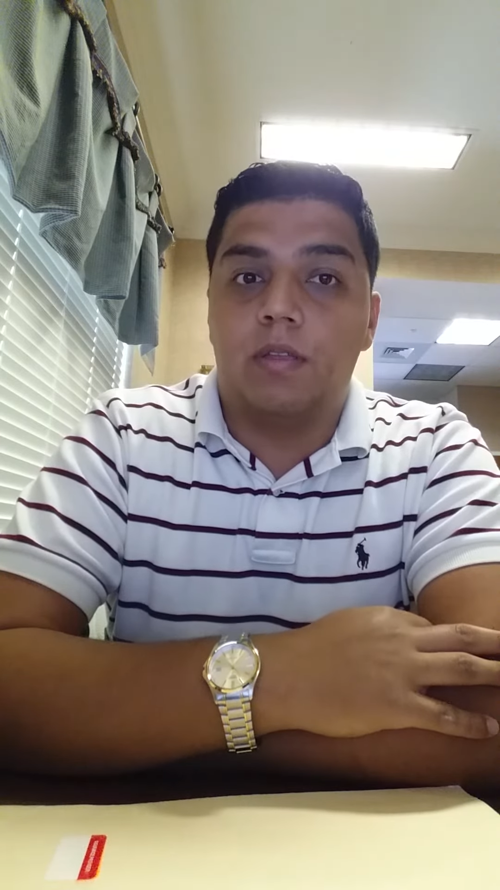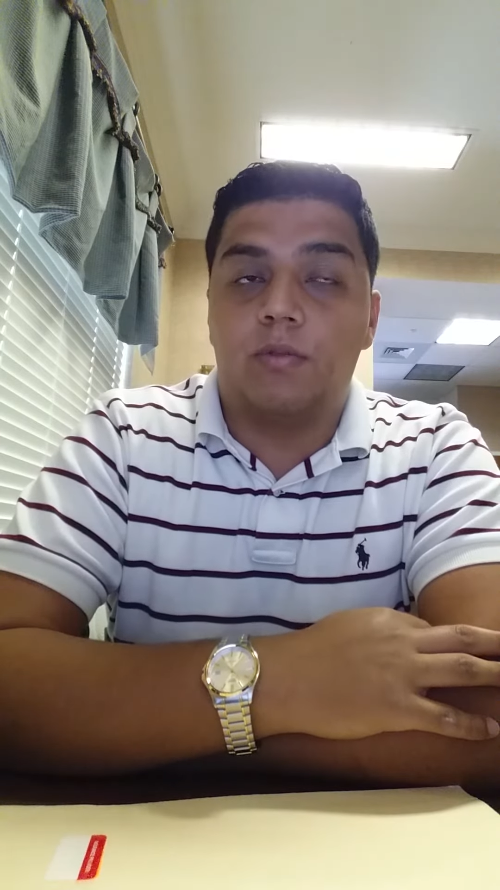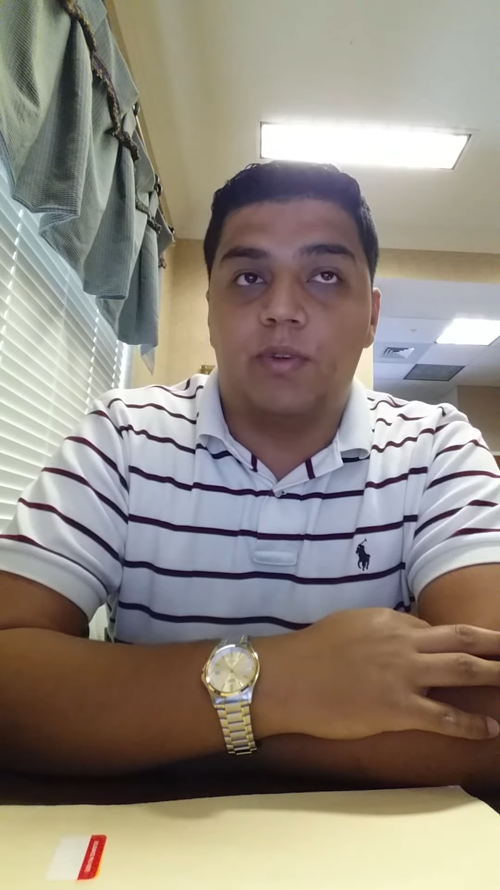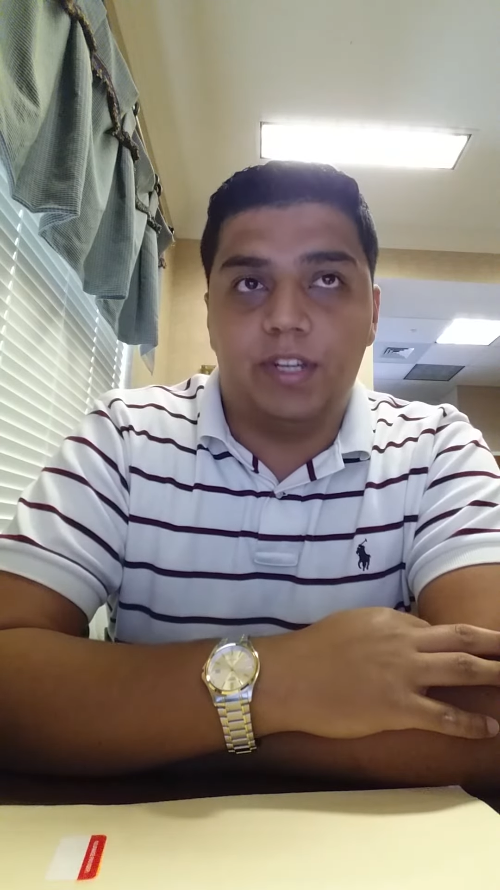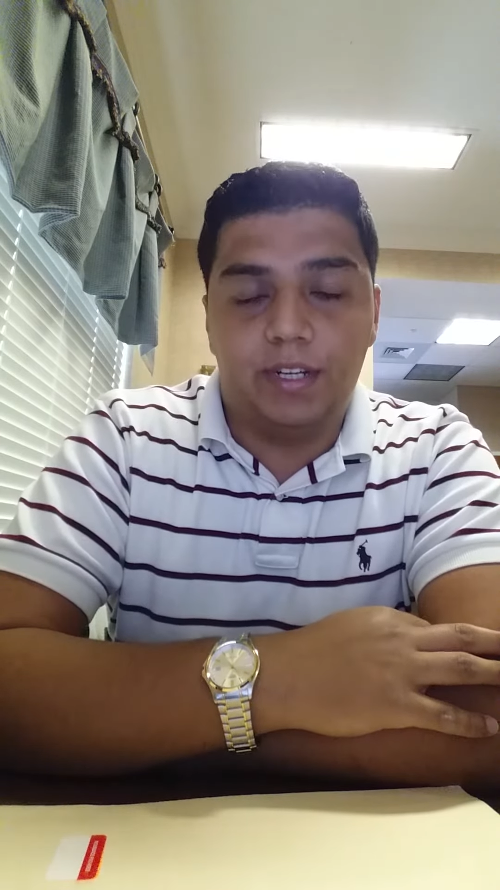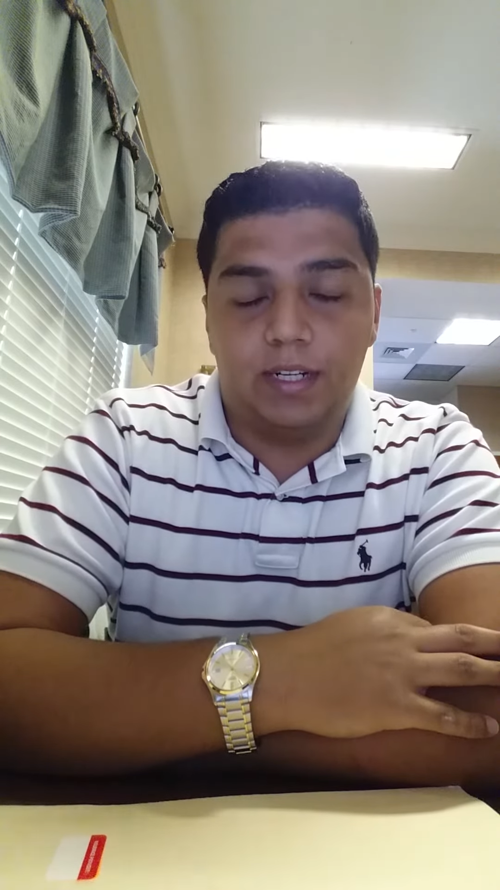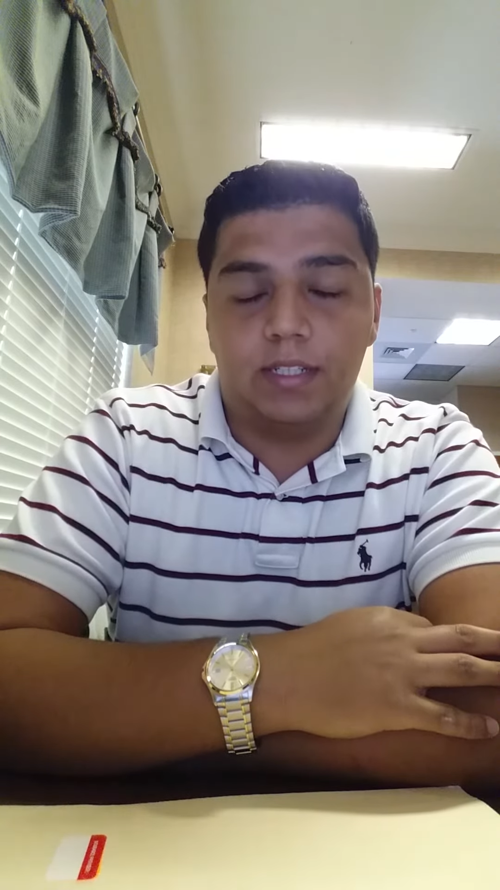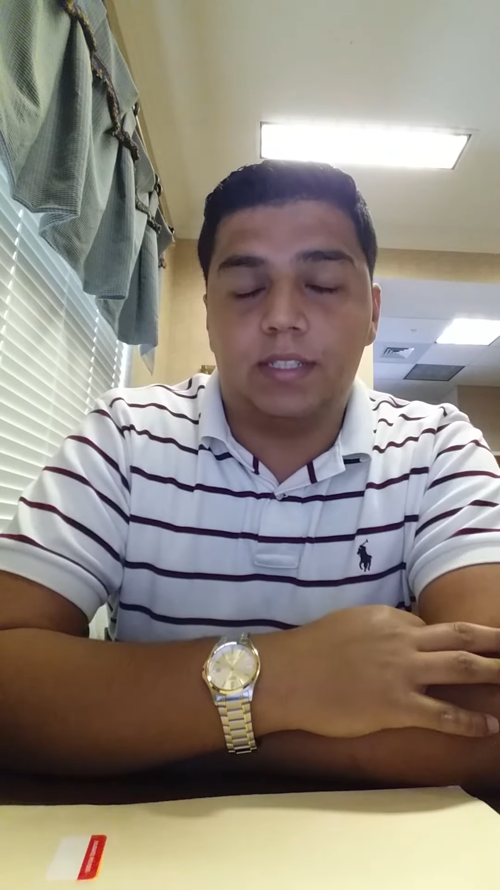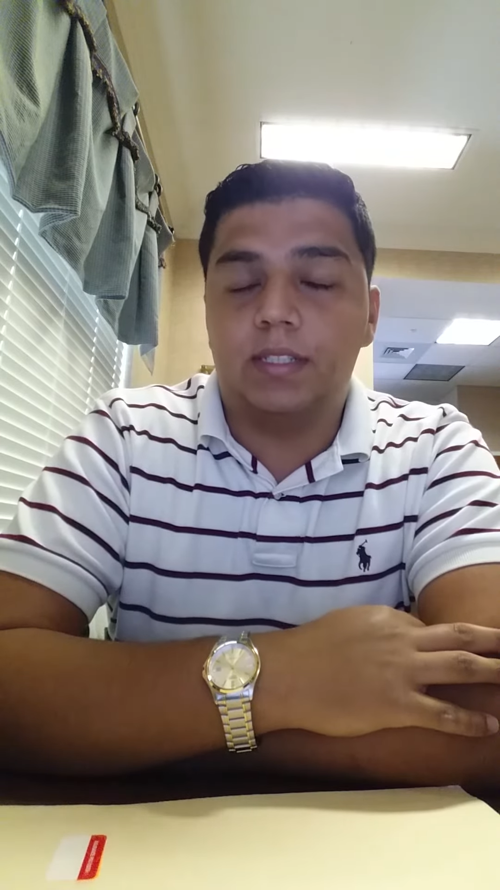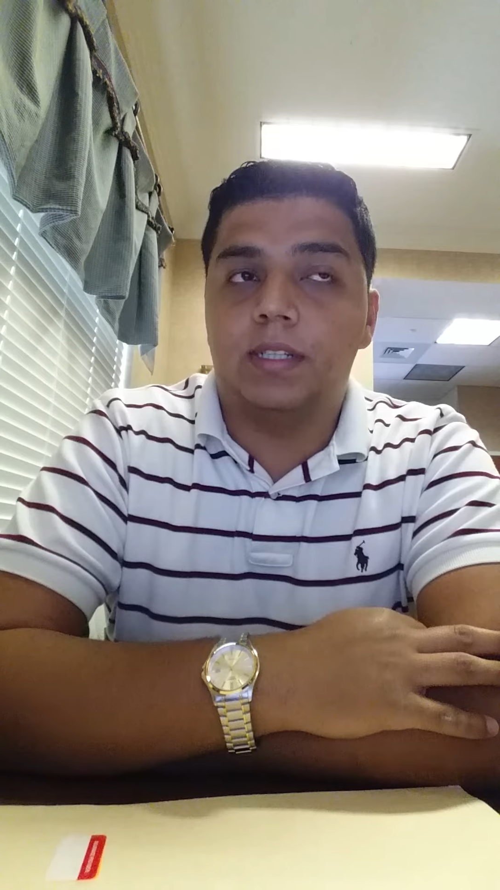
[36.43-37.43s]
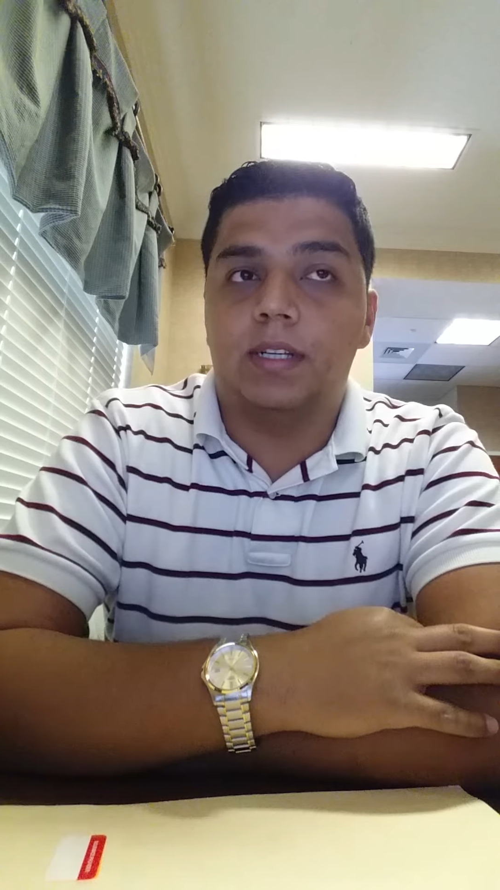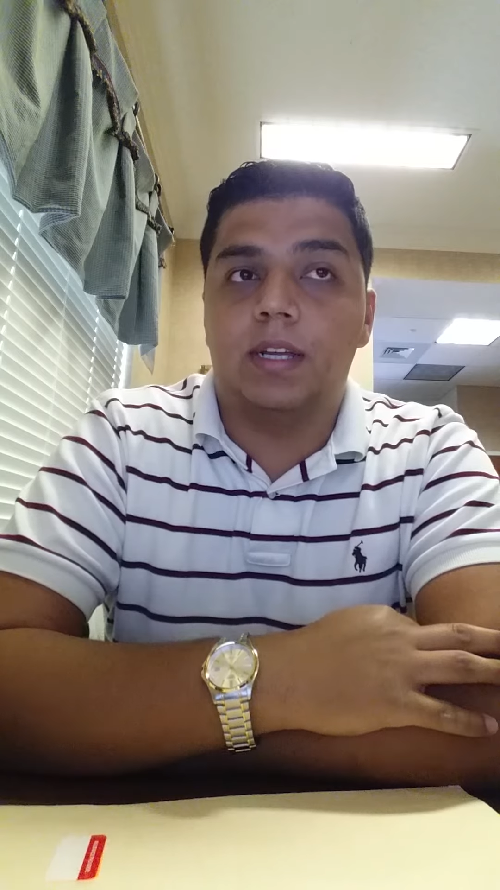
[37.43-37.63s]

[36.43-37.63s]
3 years.